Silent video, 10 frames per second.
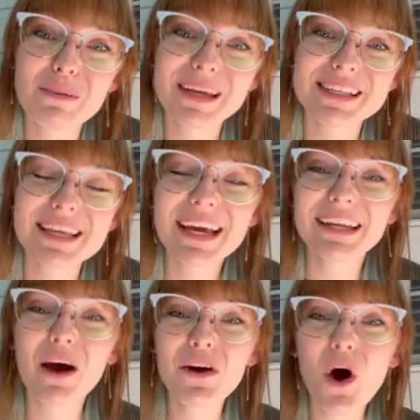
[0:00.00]
because
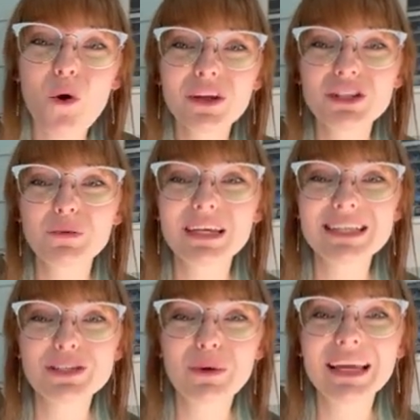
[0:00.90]
now not only do we
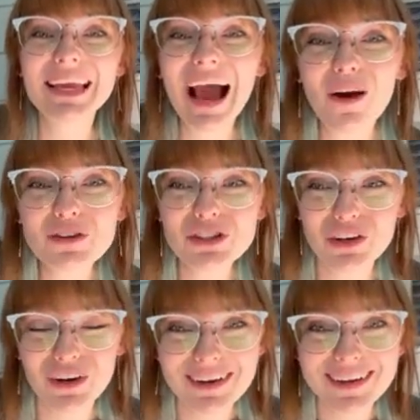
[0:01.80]
get to
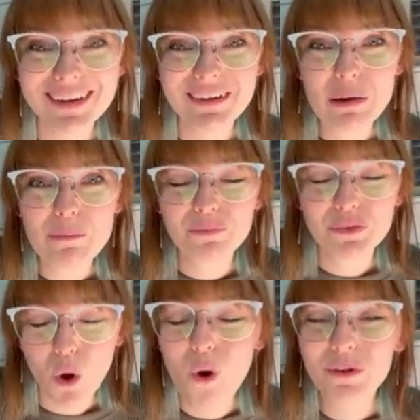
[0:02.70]
encounter
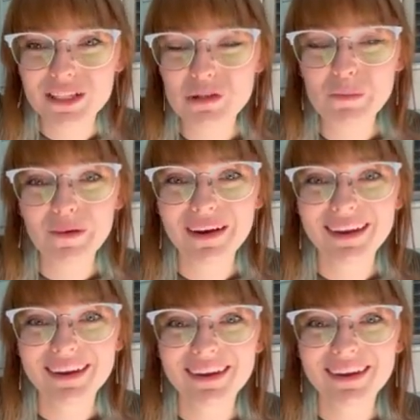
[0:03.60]
the Holy Spirit,